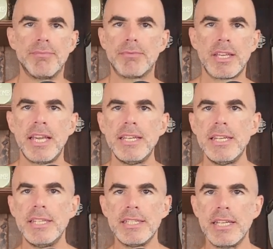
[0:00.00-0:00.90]

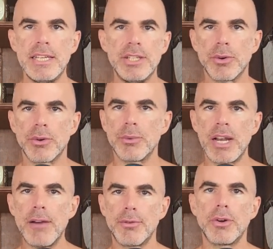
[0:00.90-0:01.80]
kidney disease or
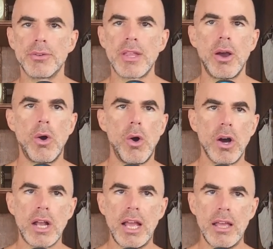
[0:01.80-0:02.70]
whatever,
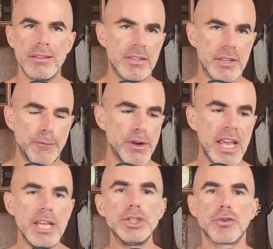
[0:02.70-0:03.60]
all different
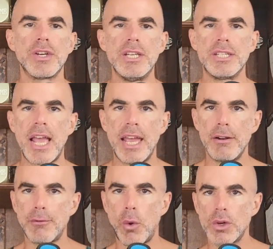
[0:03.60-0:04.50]
injuries and,
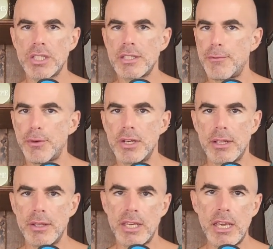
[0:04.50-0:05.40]
of course, different
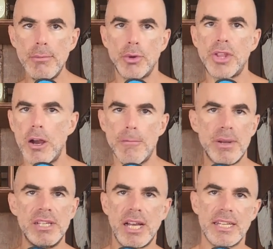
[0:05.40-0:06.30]

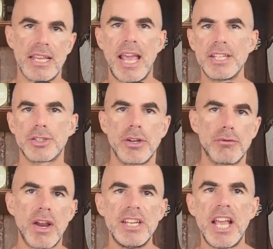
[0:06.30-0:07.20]
chemotherapies on cancer and
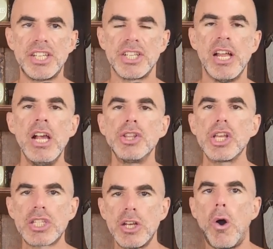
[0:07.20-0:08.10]
radiation.
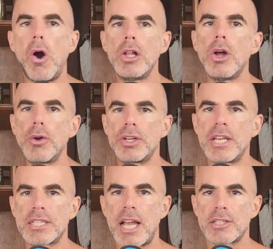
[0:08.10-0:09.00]
This can all lower your
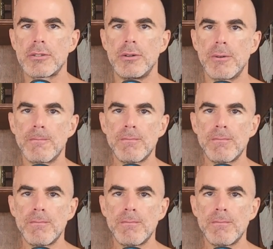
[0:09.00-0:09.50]
testosterone.